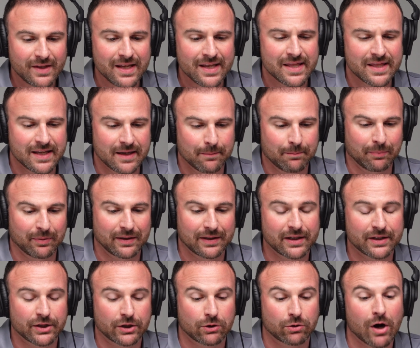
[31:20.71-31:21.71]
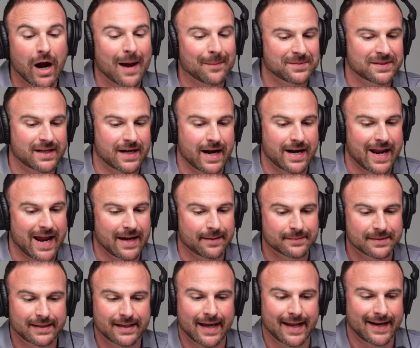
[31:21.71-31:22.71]
the crops that I
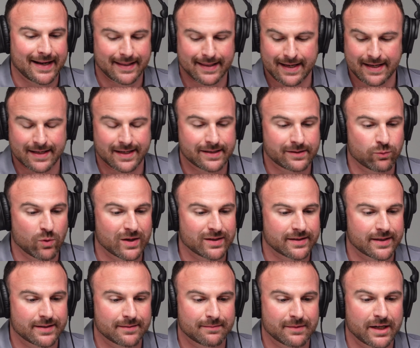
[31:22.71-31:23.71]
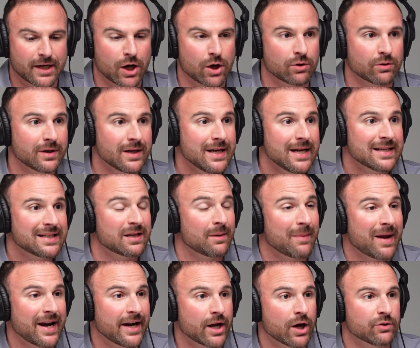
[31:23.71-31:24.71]
named, again, this wasn't,
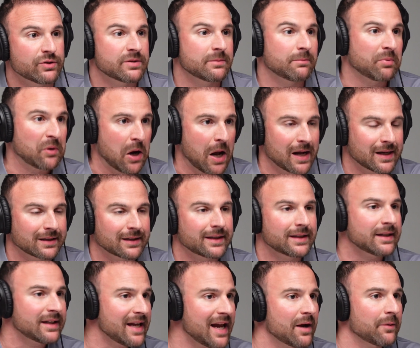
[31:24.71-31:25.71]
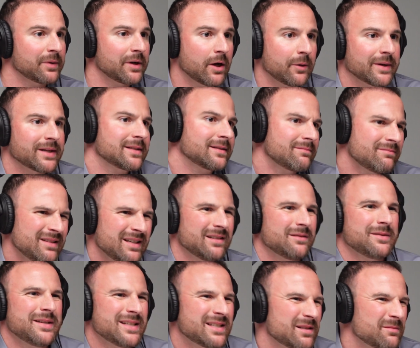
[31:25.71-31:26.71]
tomatoes and broccoli. Like, yeah, we all
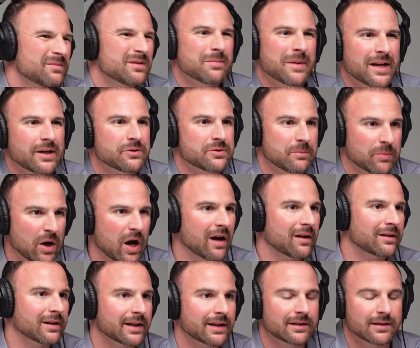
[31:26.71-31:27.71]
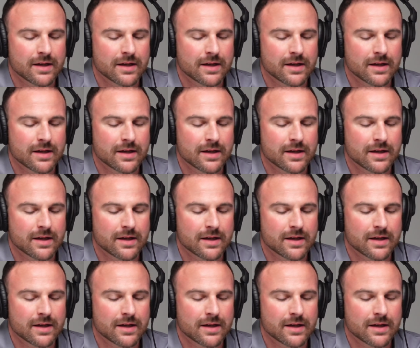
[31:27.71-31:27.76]
eat some tomatoes and broccoli.